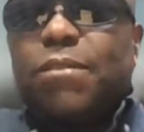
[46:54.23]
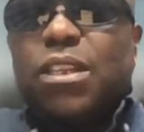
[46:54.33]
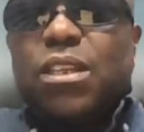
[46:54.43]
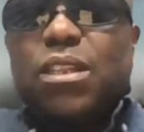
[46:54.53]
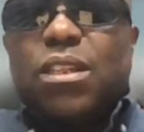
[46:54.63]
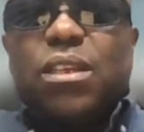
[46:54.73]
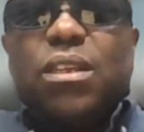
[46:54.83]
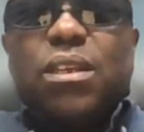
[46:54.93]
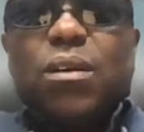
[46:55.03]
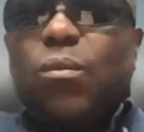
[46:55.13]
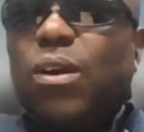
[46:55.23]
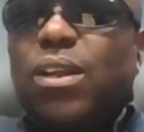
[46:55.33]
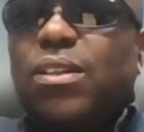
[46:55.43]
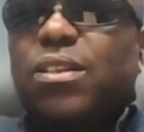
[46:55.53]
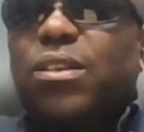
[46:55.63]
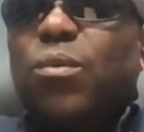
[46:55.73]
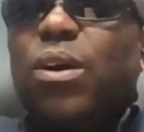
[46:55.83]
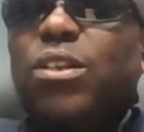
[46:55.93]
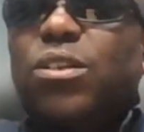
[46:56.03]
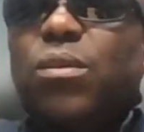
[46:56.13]
the wallets
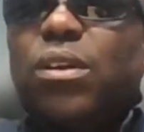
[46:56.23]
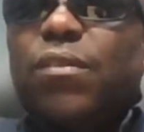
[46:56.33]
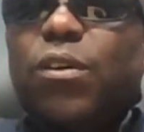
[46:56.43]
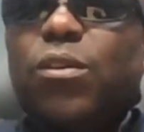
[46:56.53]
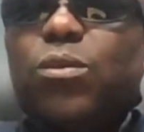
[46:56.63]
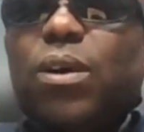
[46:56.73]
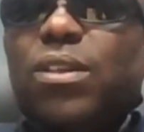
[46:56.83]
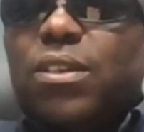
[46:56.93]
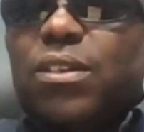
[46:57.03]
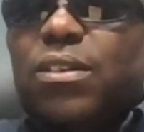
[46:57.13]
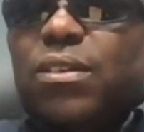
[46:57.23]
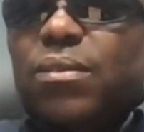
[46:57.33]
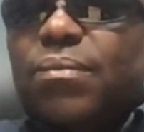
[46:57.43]
were so difficult to access.